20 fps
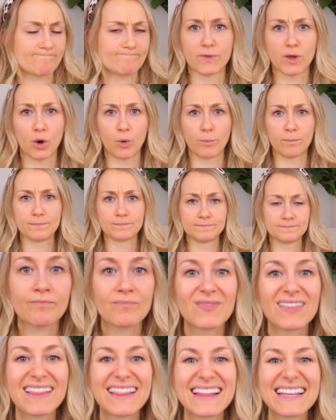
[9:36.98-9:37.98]
Nope.
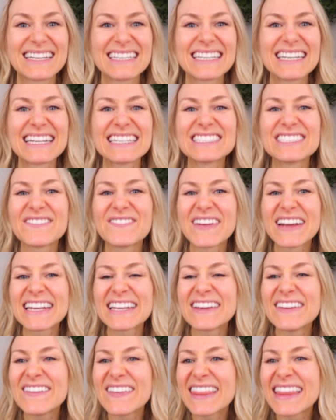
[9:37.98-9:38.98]
Did I chip my
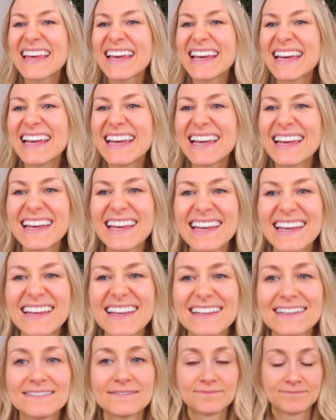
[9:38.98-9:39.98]
tooth?
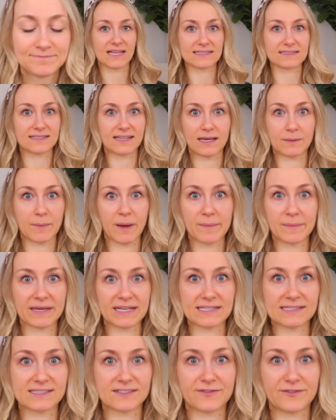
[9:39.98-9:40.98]
That's like my
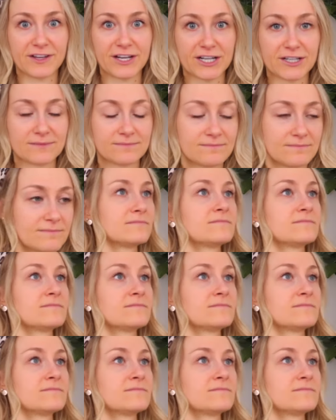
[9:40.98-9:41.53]
biggest fear.